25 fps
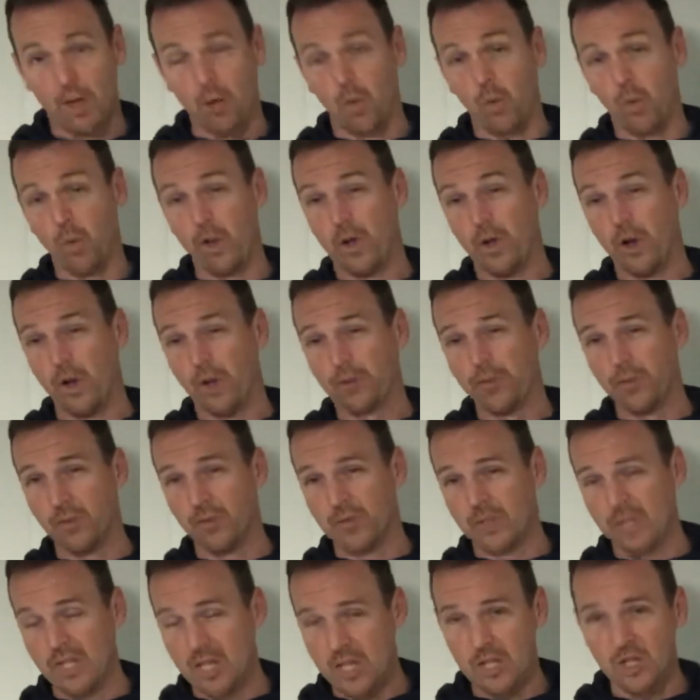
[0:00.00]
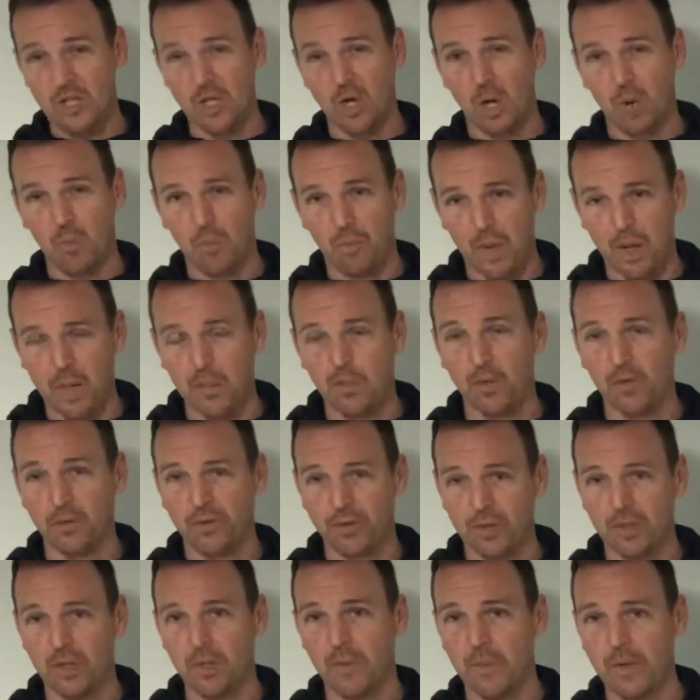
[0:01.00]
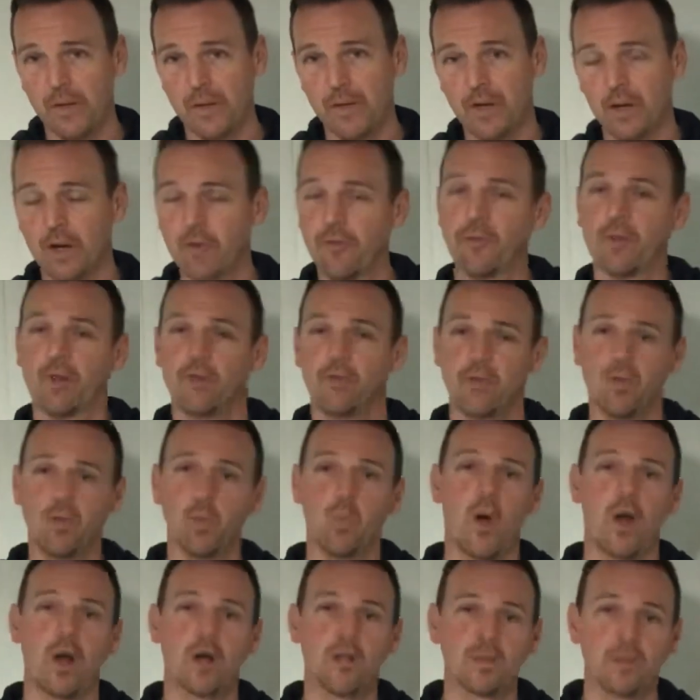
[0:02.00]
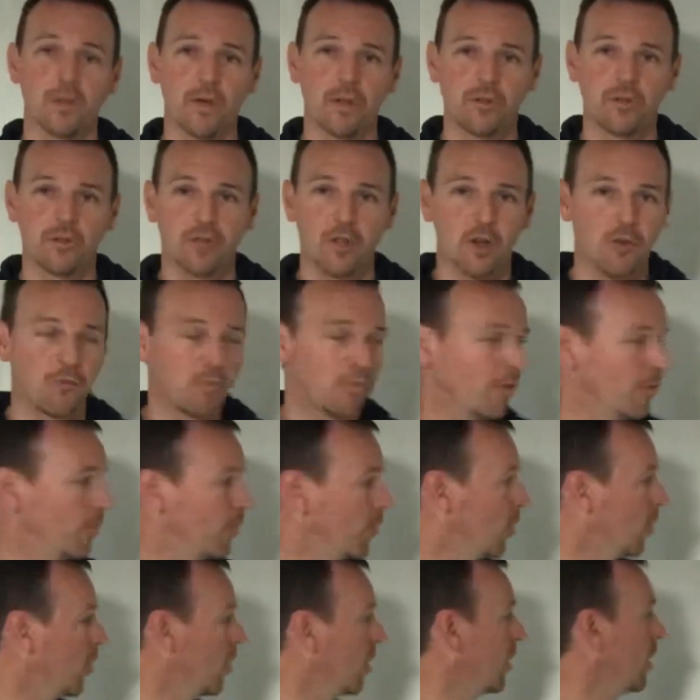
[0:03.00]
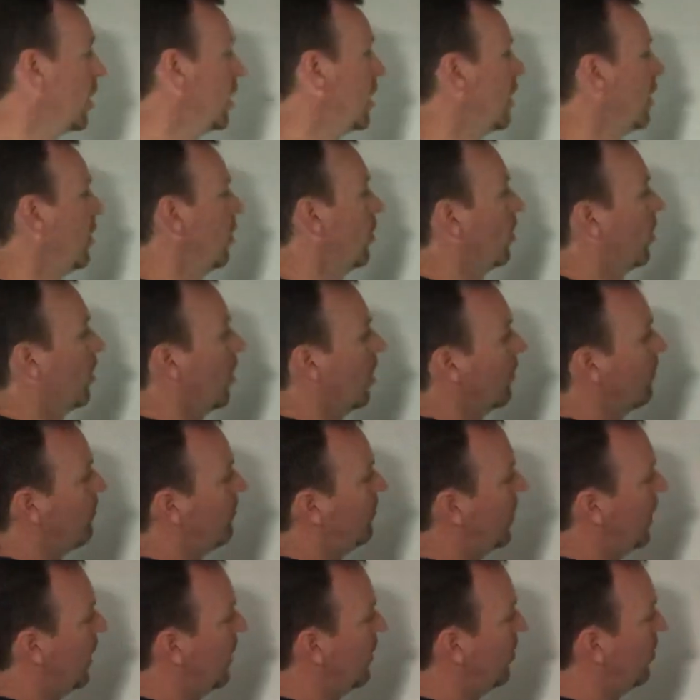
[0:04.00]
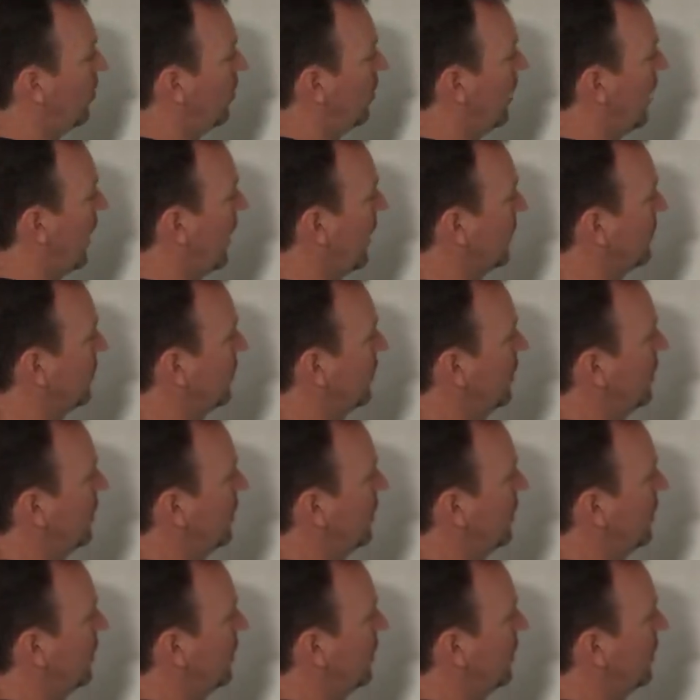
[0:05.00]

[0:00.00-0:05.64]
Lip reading: We also teach our bubbles a little bit different if you watched my stuff before, where our bubble will actually